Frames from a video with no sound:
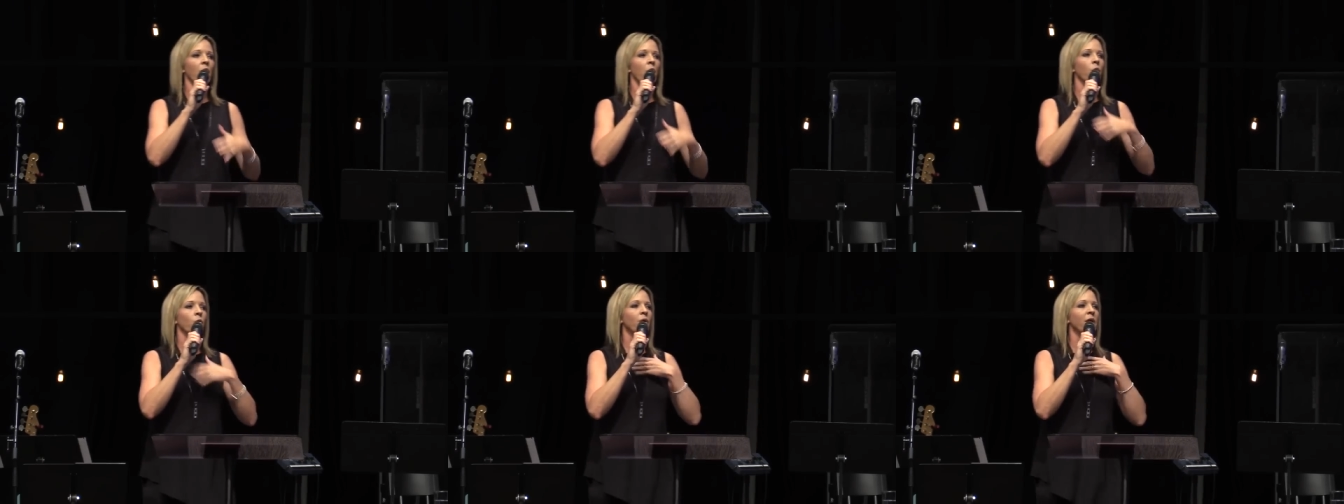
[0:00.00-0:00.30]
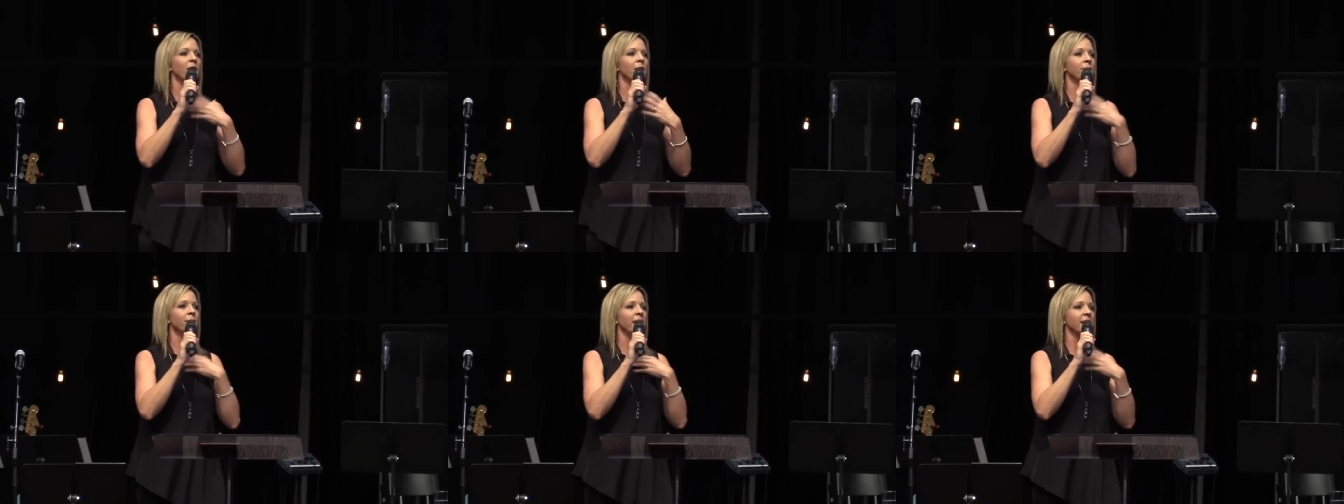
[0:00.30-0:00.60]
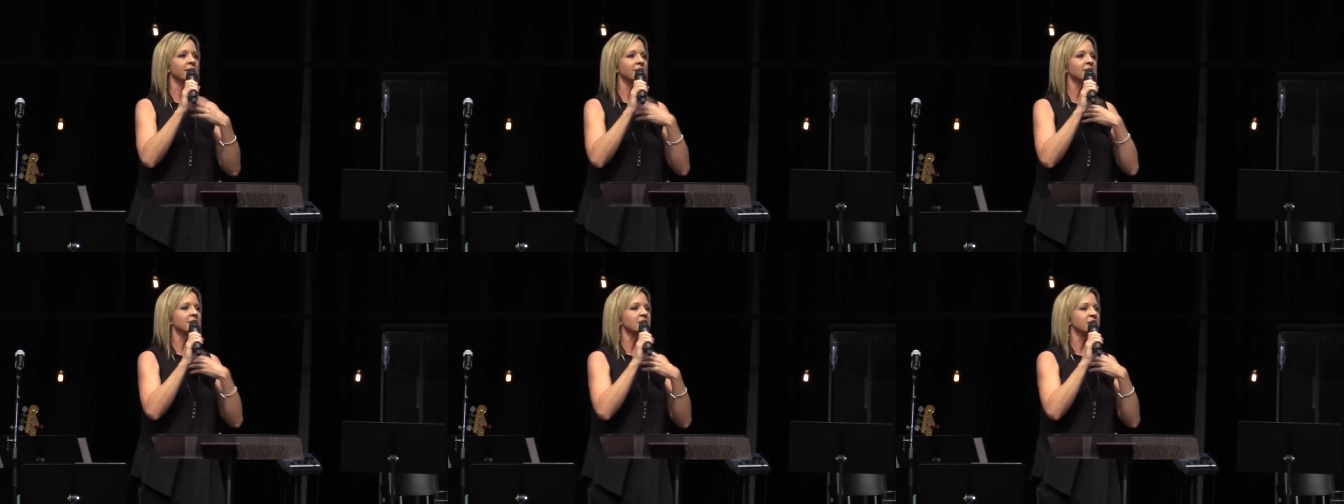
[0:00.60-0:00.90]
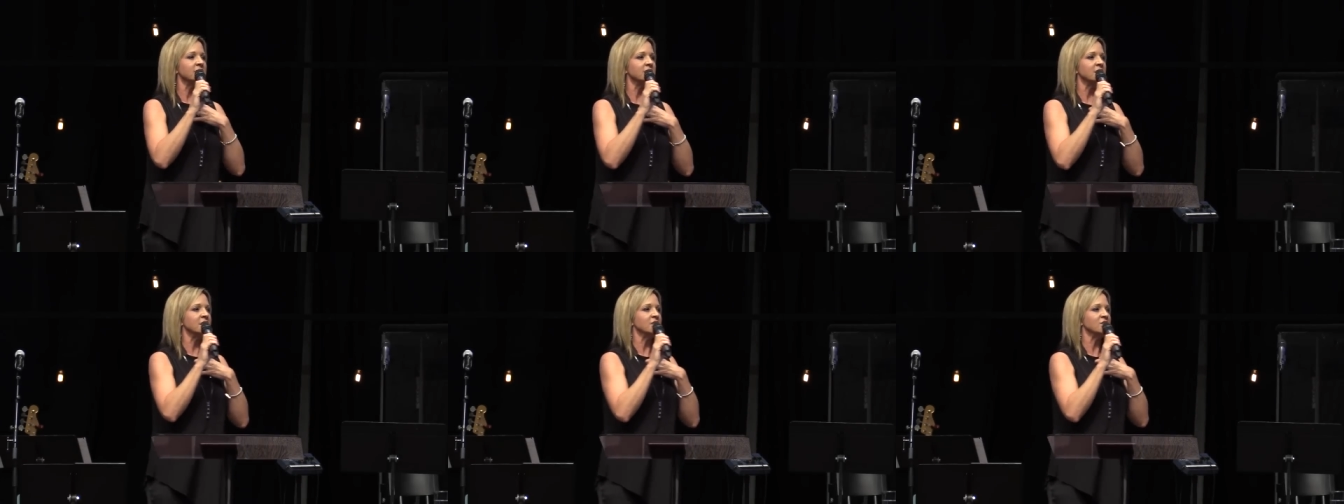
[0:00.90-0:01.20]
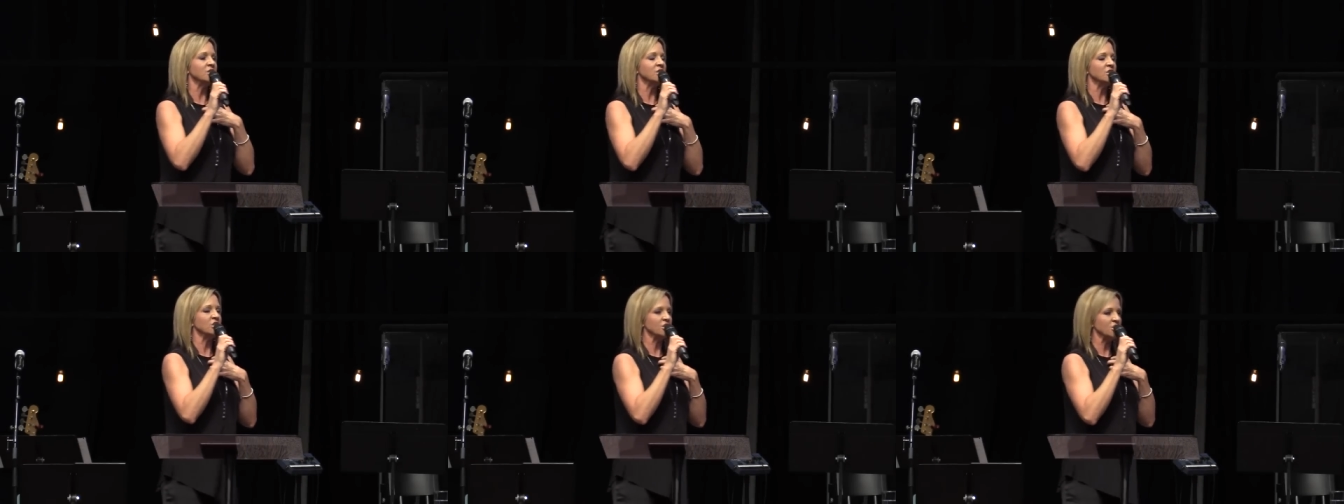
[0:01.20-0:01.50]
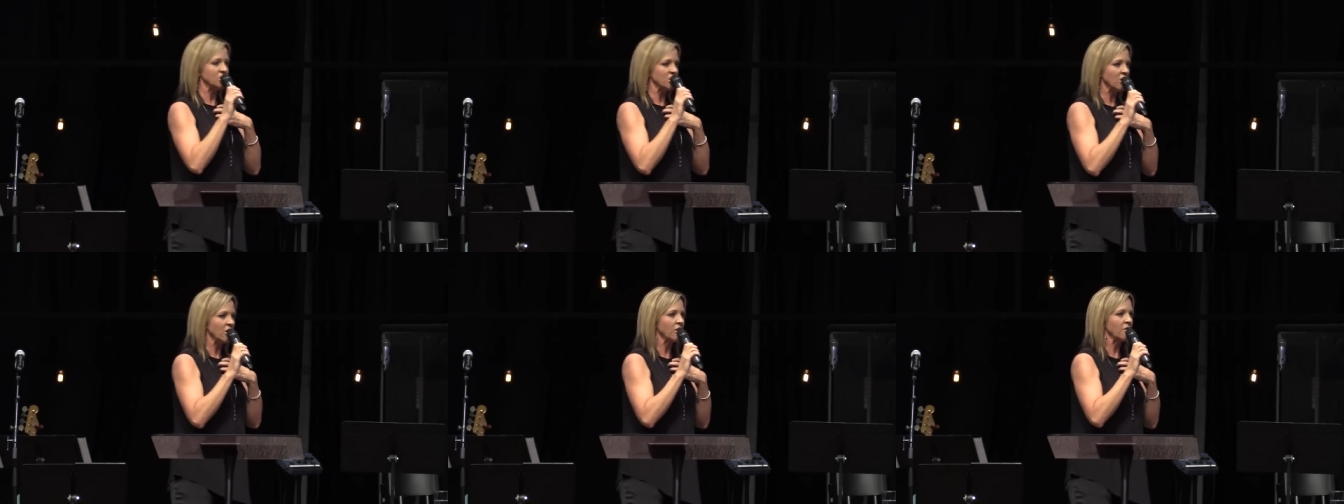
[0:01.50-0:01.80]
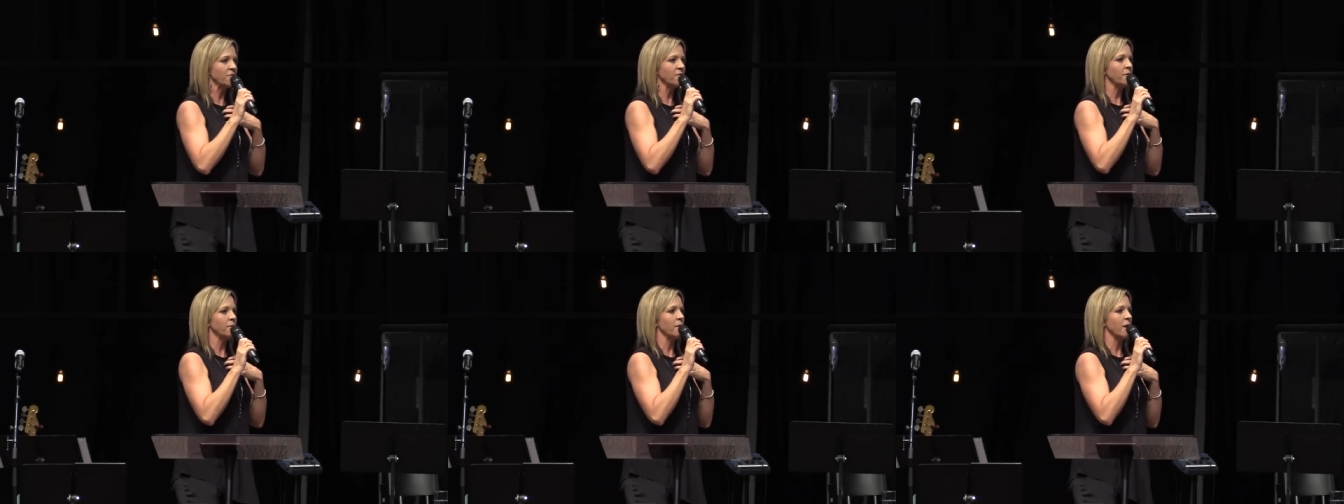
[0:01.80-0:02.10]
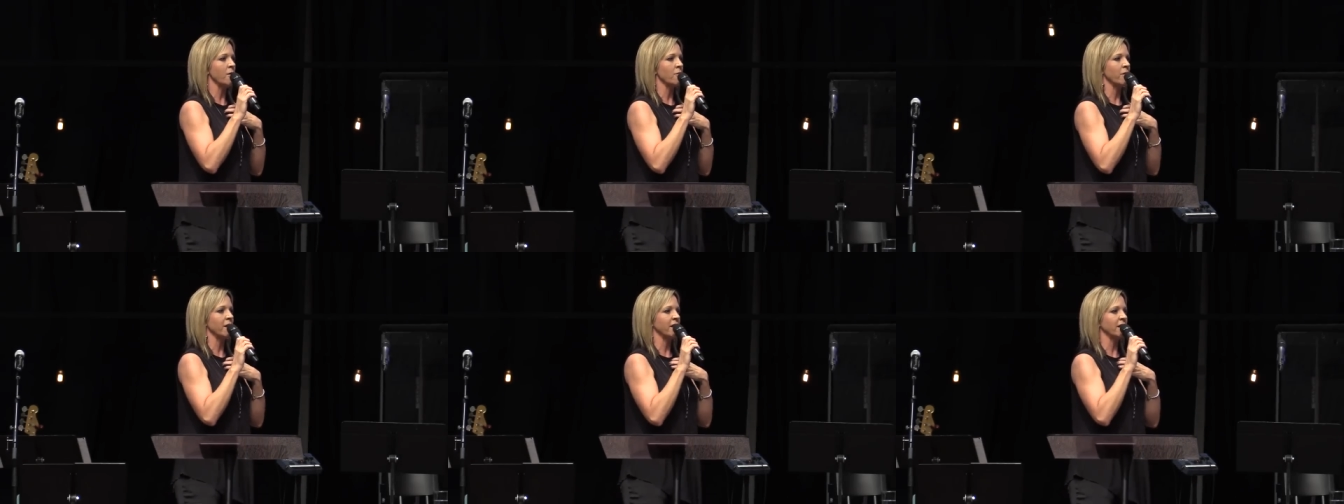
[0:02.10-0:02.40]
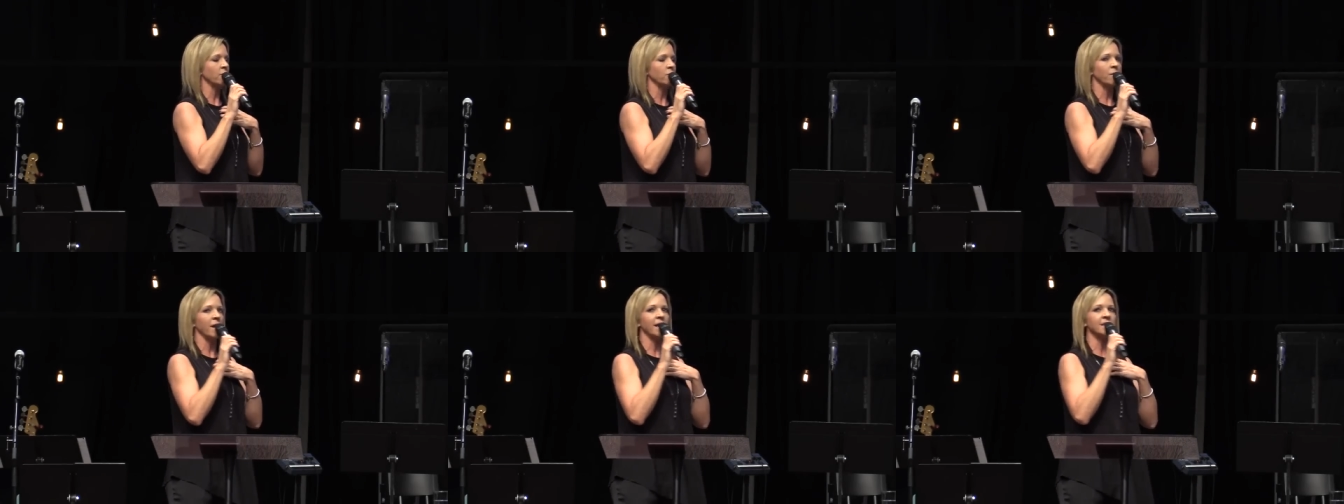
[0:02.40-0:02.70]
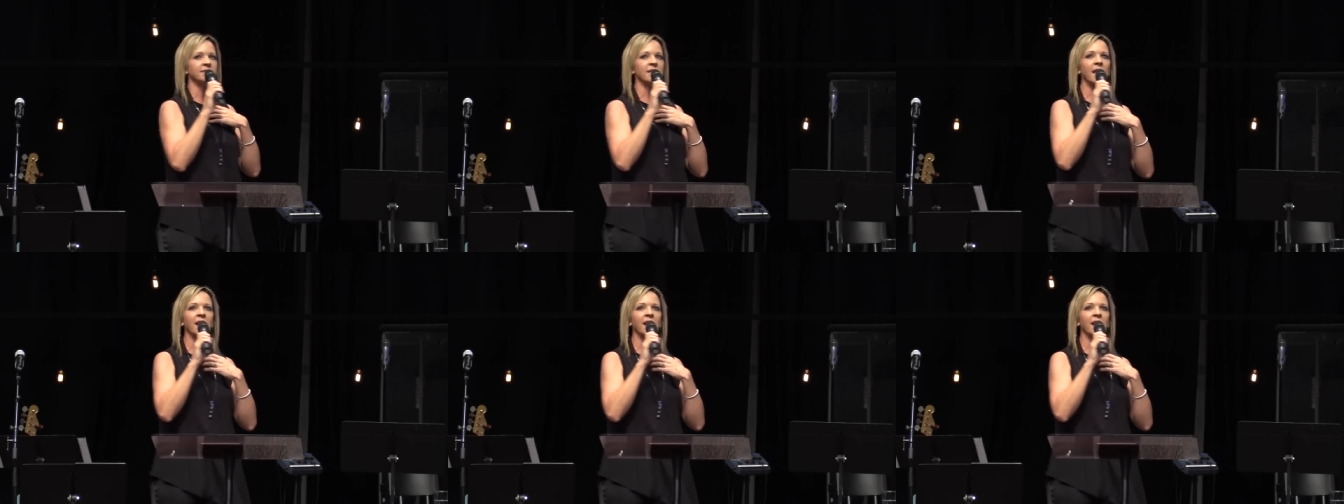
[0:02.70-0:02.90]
we make the decision to turn from our wicked ways